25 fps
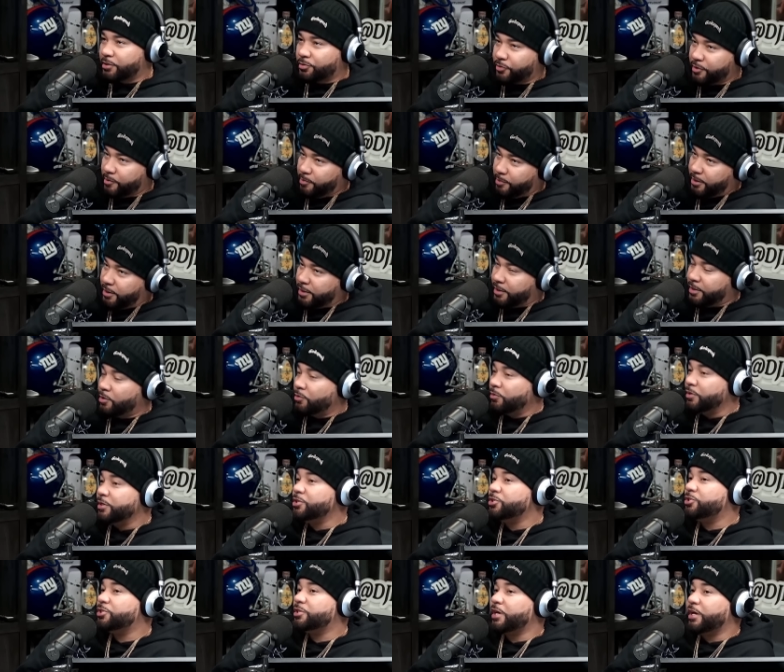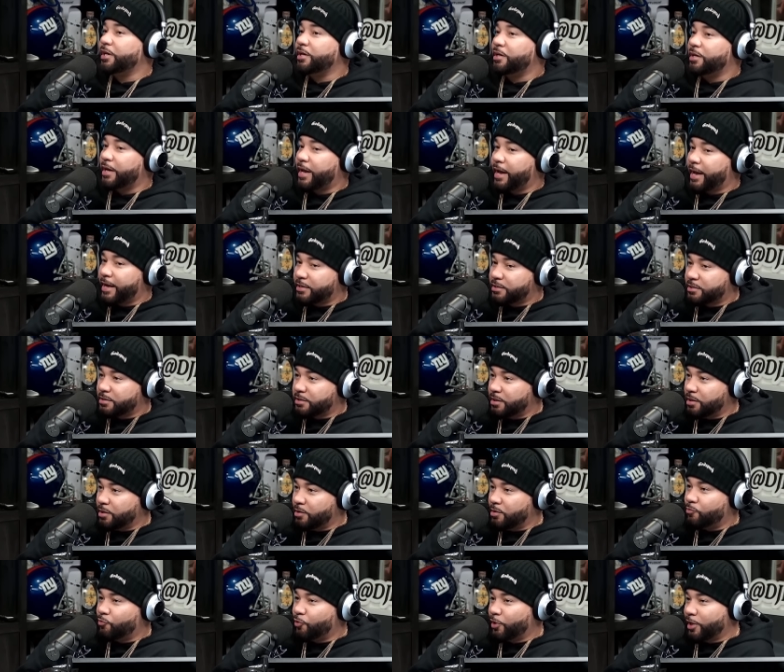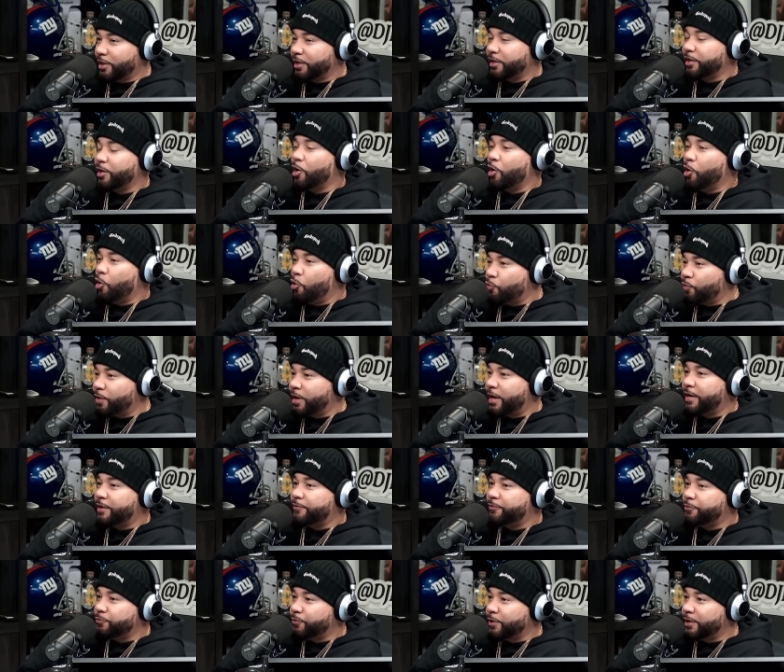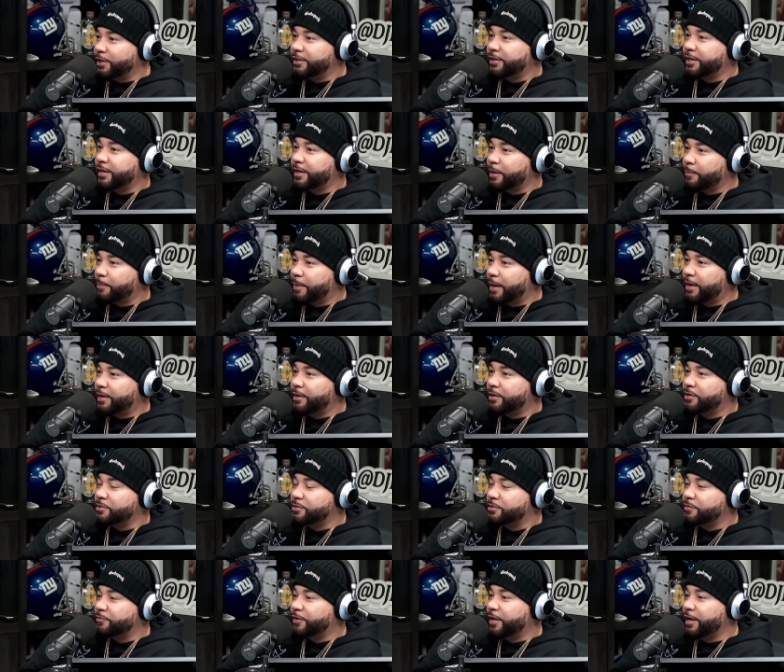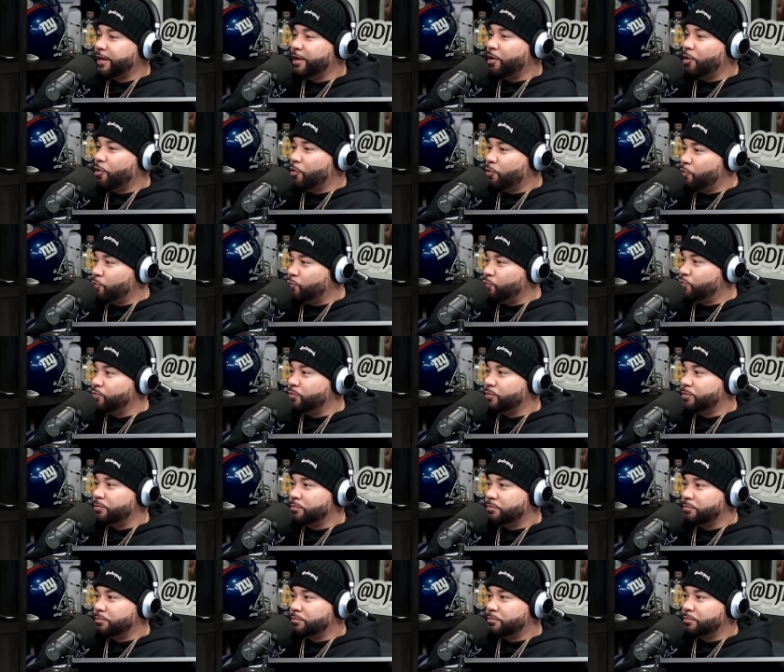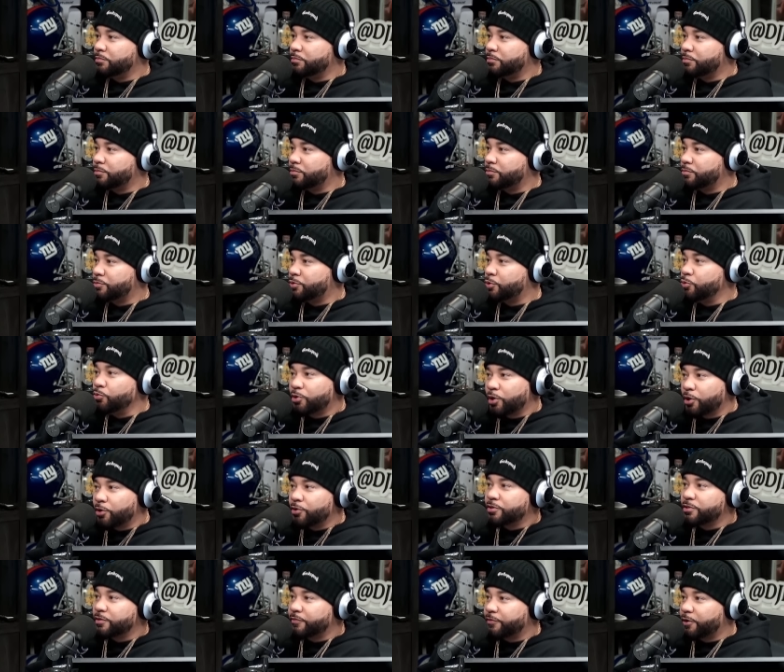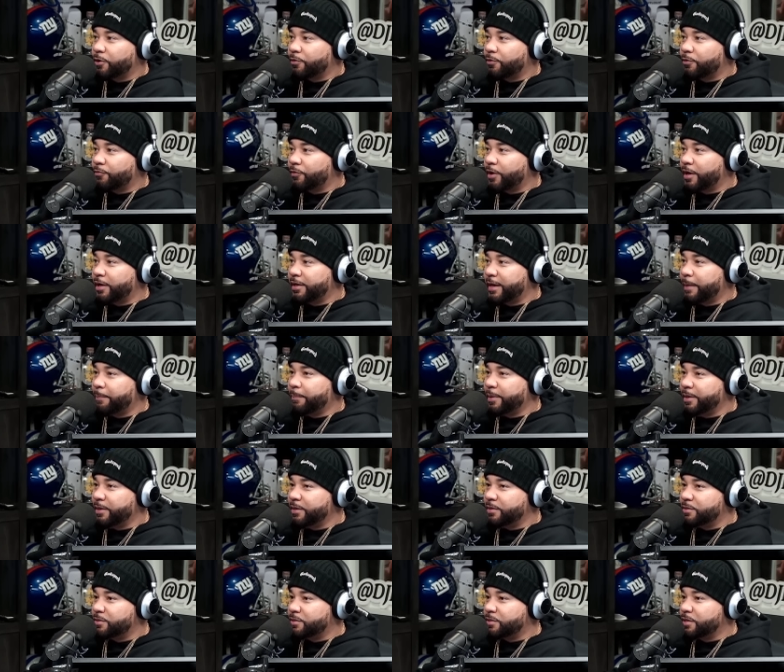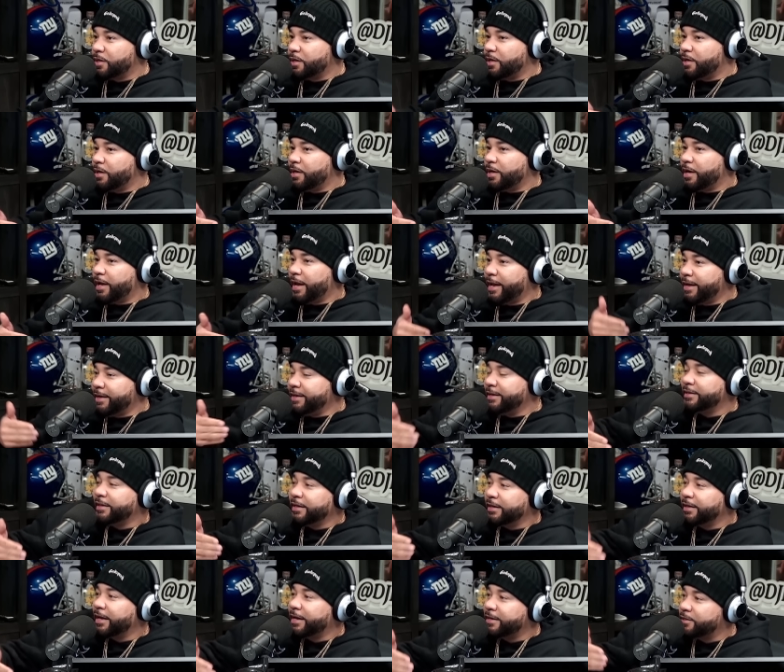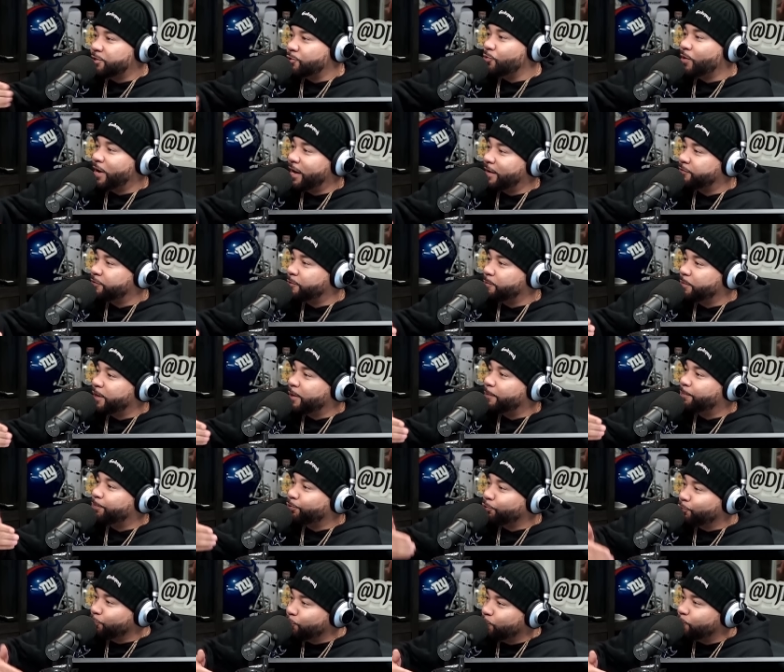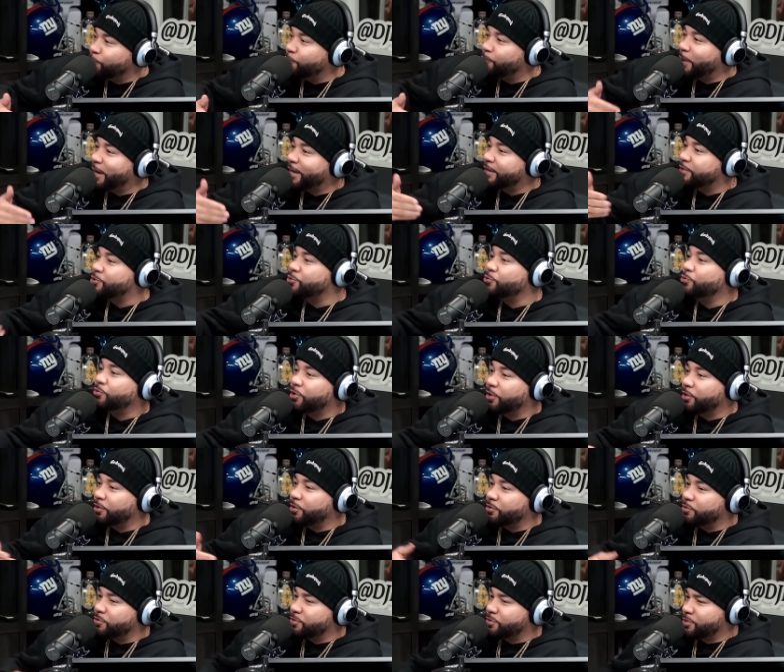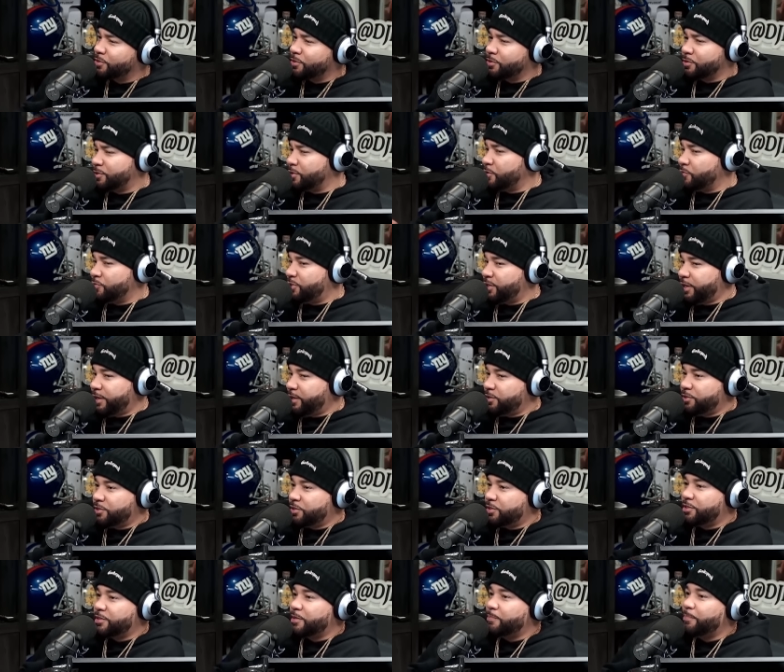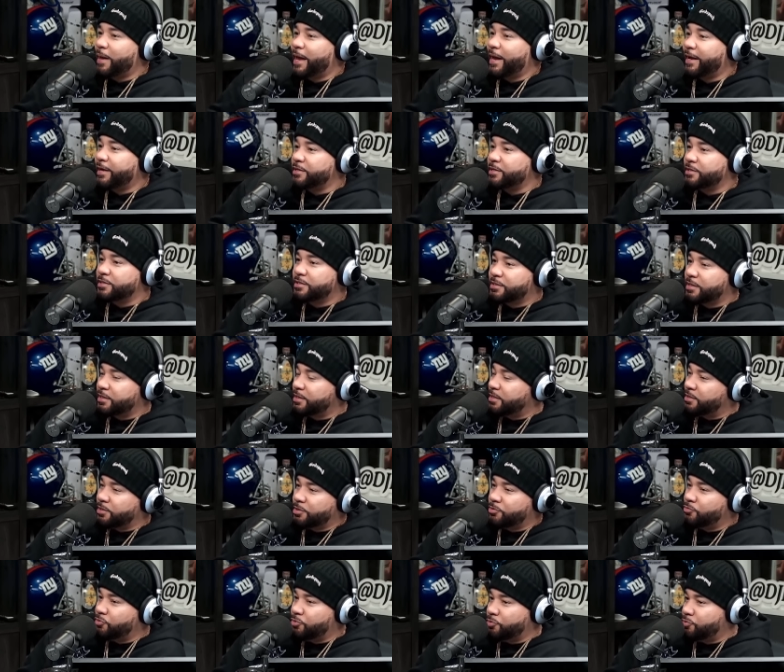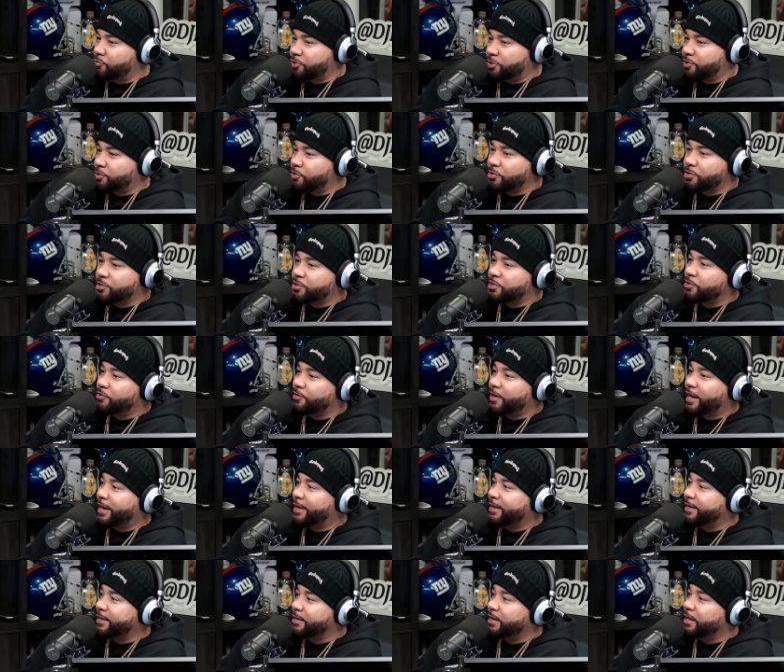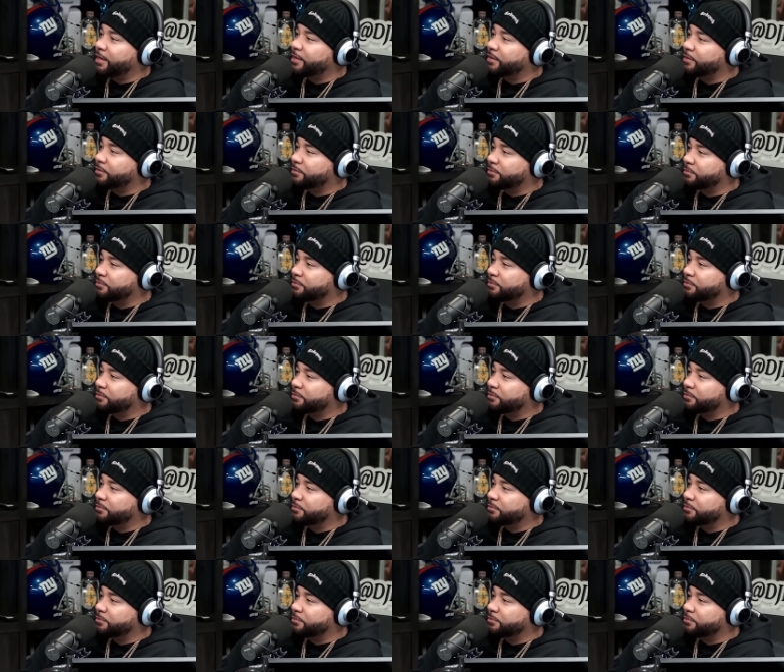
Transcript: get three mil, and only Jay could actually uh, really own that if you really think about it. Because if they own two thirds of it already, that means anything they do have to be approved by, by the two thirds. So Jay, yeah. just sit back and just say that you you just gonna sit on that and get nothing.